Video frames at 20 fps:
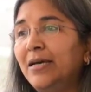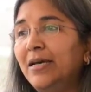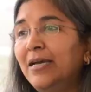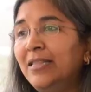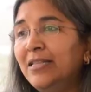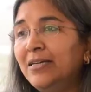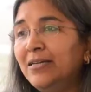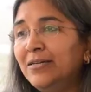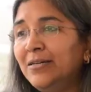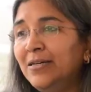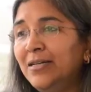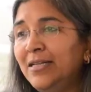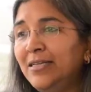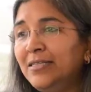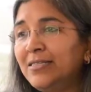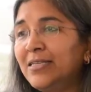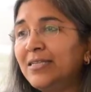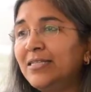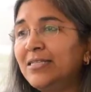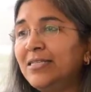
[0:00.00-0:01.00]
in the early
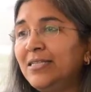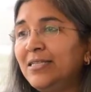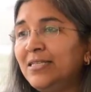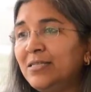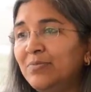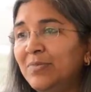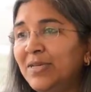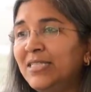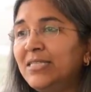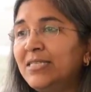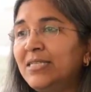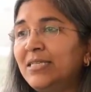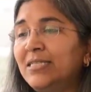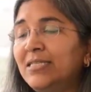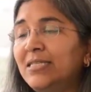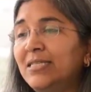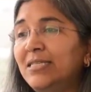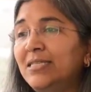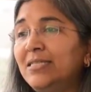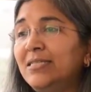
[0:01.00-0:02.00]
60s, mid
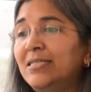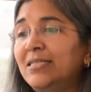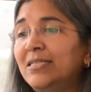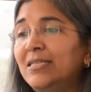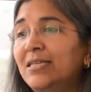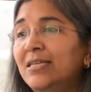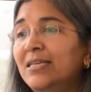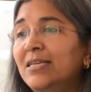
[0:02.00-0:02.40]
60s,